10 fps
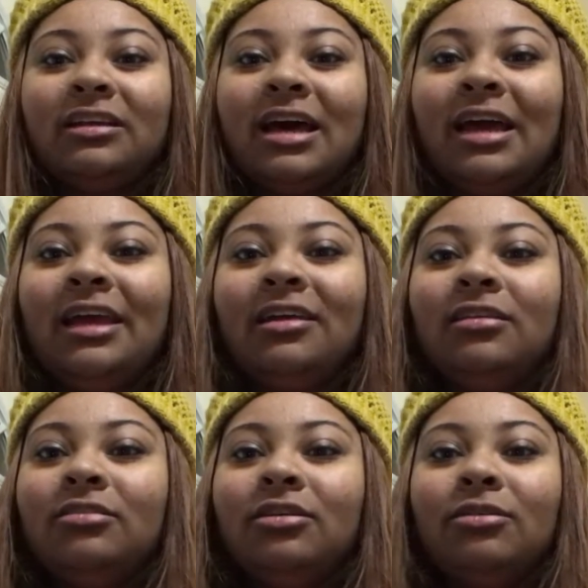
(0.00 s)
like,
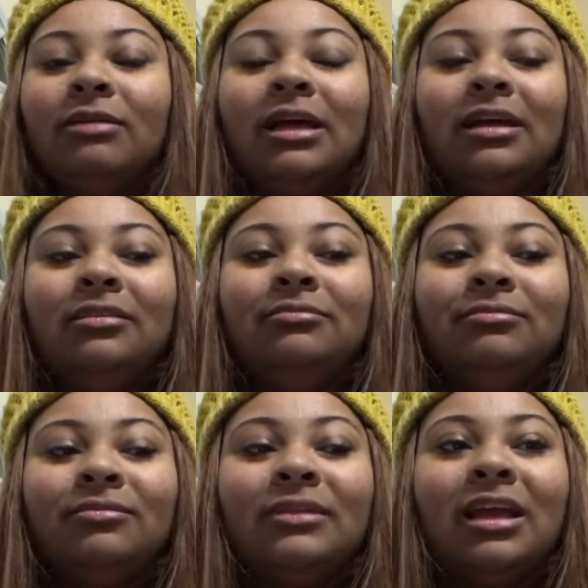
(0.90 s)
you know what,
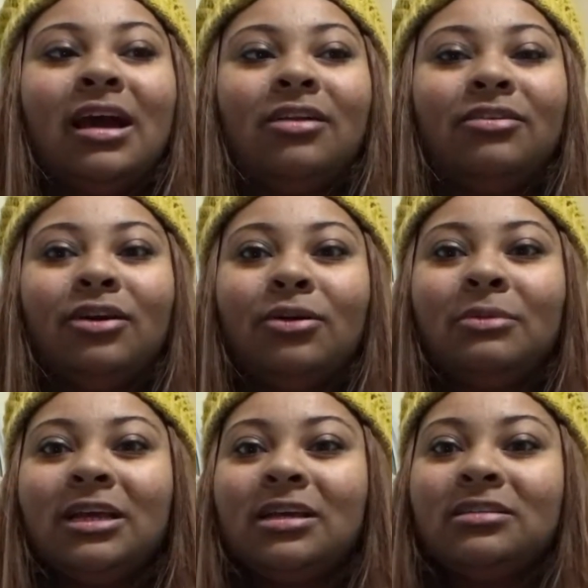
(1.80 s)
I don't know,
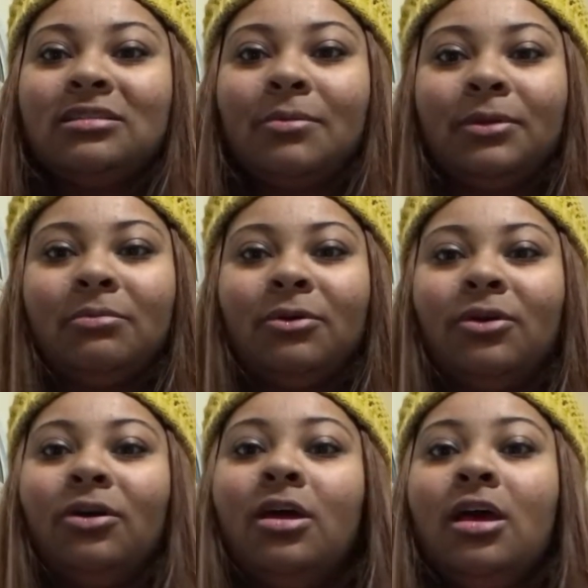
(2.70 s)
because some people